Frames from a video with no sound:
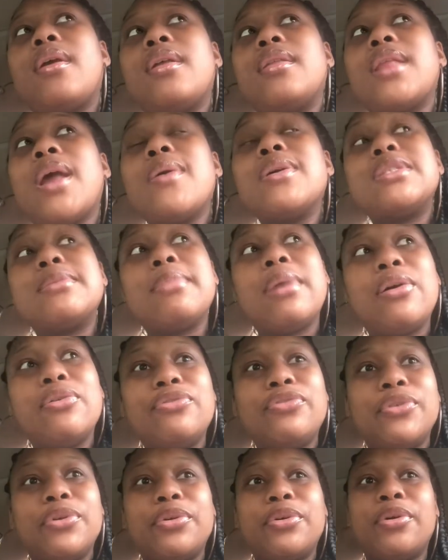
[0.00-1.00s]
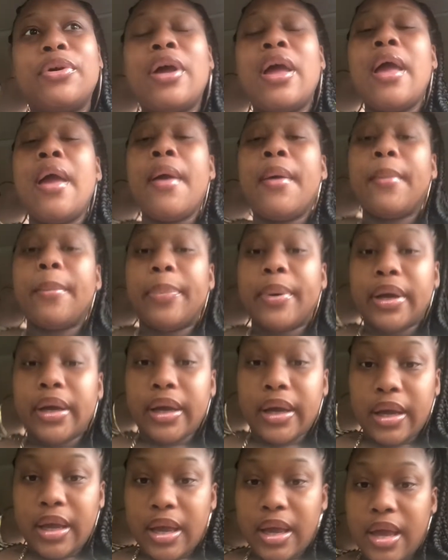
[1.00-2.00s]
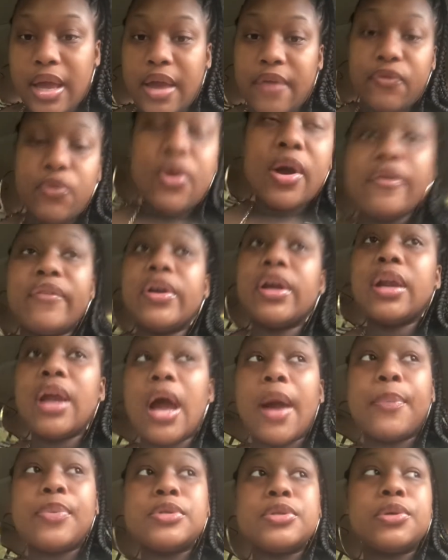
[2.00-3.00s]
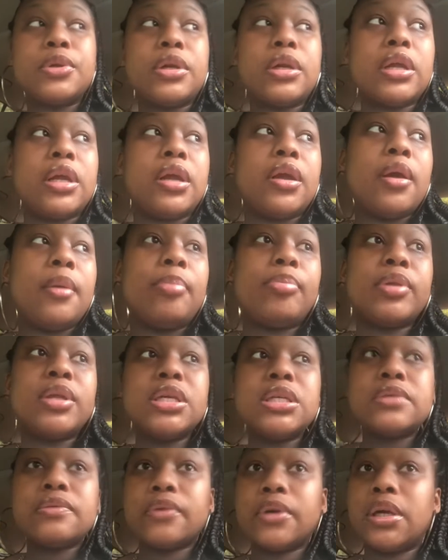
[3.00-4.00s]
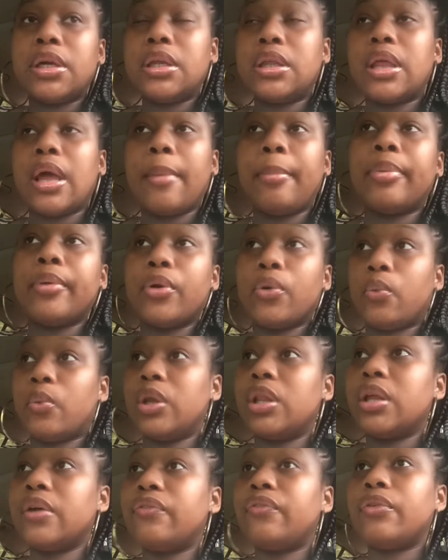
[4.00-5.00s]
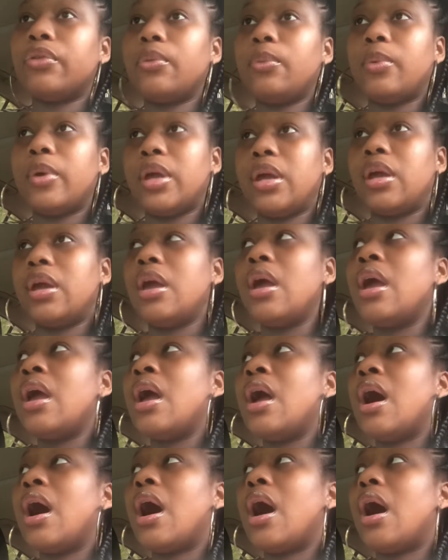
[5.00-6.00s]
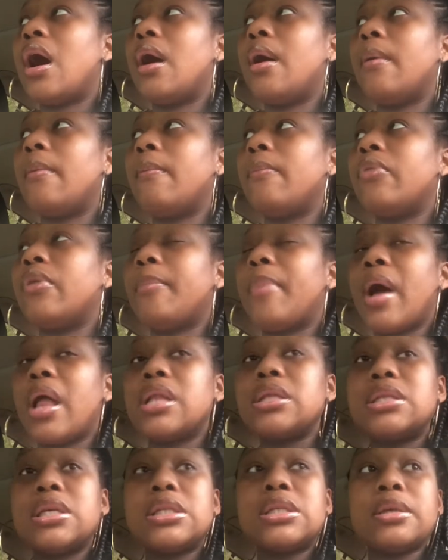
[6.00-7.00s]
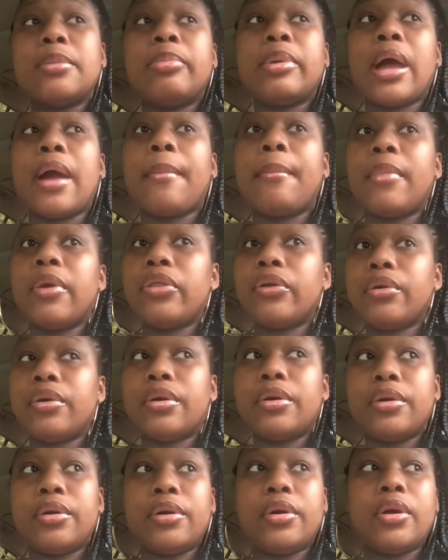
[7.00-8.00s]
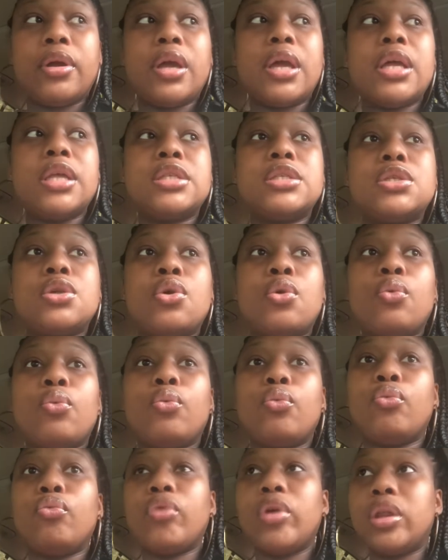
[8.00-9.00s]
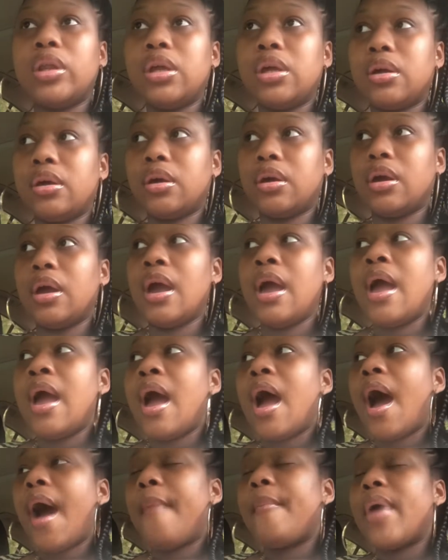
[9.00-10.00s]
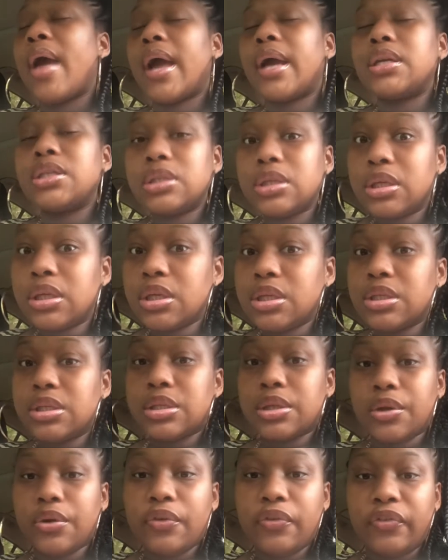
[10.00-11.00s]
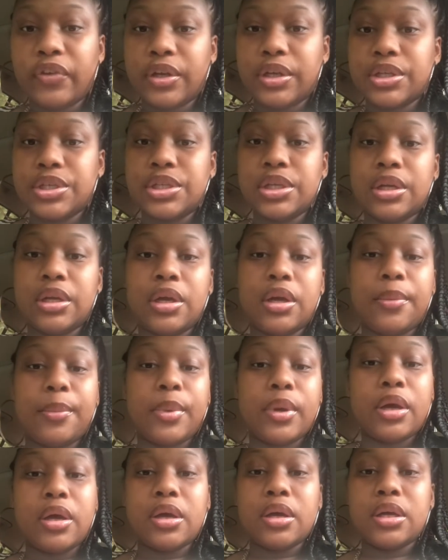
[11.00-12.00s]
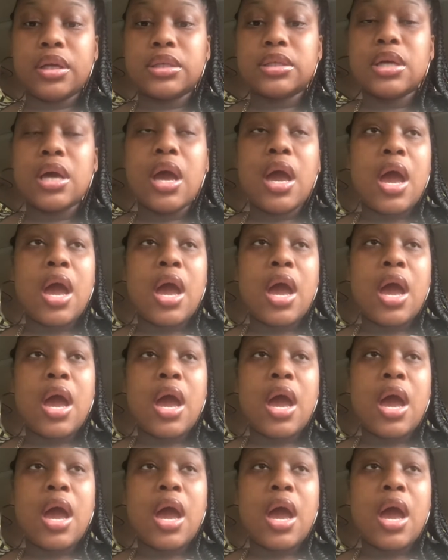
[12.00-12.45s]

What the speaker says: that was a mouthful. But if you ever get an opportunity, please read that book, We Live for the We. The Politics of Black Motherhood. It's really good. I'm actually still finishing it, because